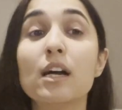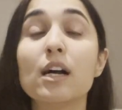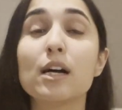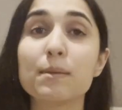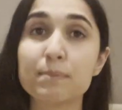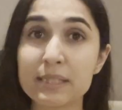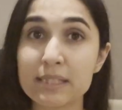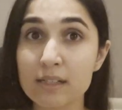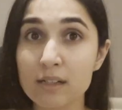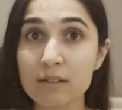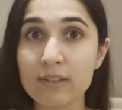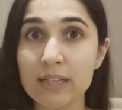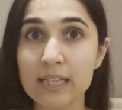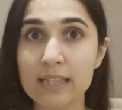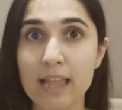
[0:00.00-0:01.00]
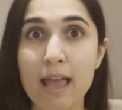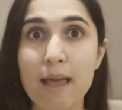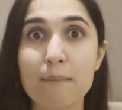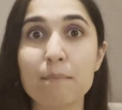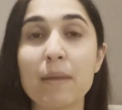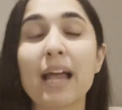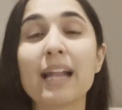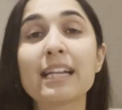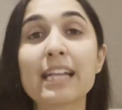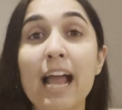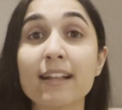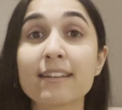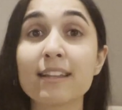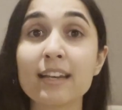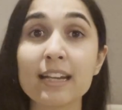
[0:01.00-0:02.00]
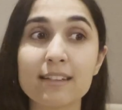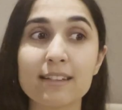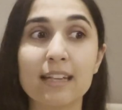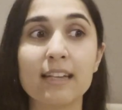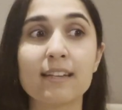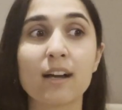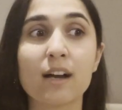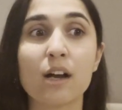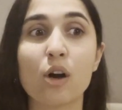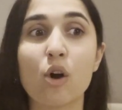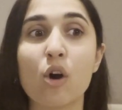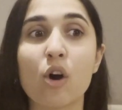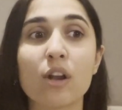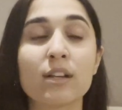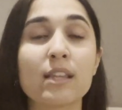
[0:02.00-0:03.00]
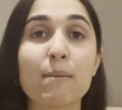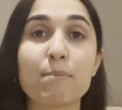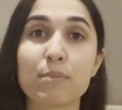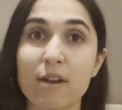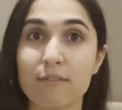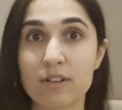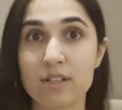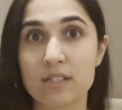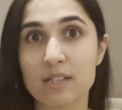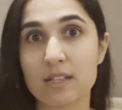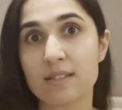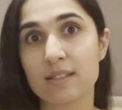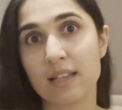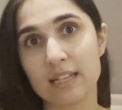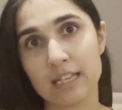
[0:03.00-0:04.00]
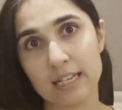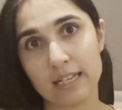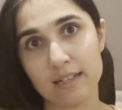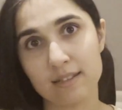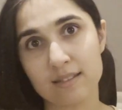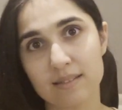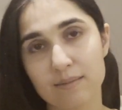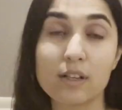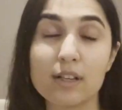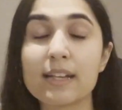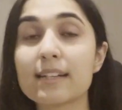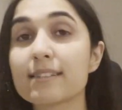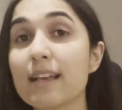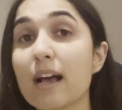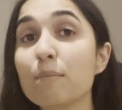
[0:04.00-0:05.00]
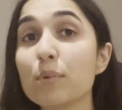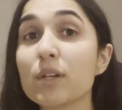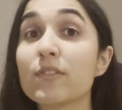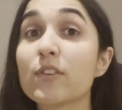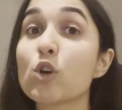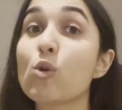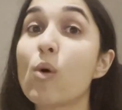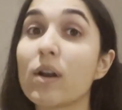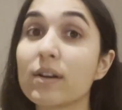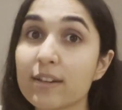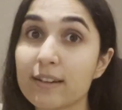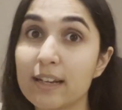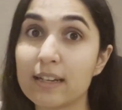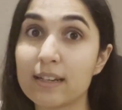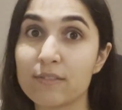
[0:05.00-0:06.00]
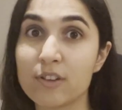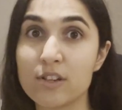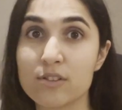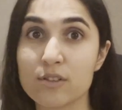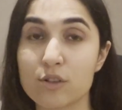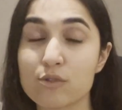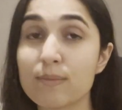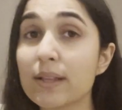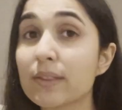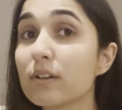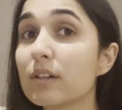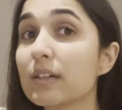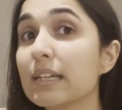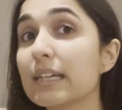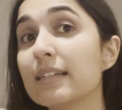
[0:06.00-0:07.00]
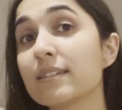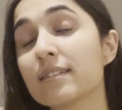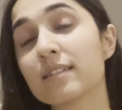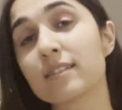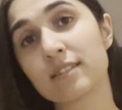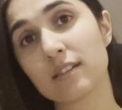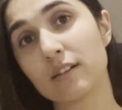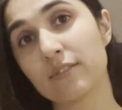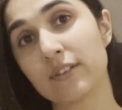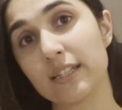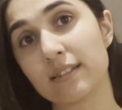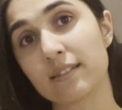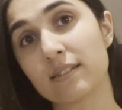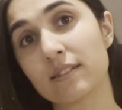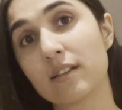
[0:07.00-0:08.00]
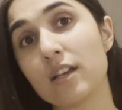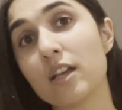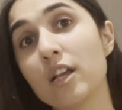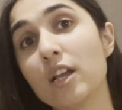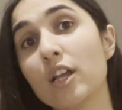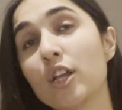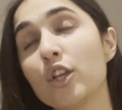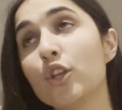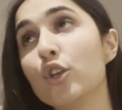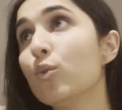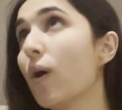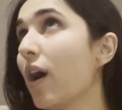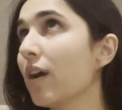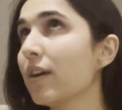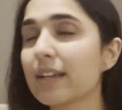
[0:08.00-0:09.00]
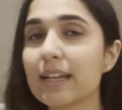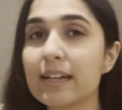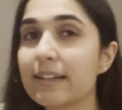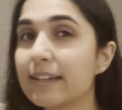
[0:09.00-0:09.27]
observing them, and gathering data on their preferences and needs. An example of a quantitative research method is surveys. You aren't in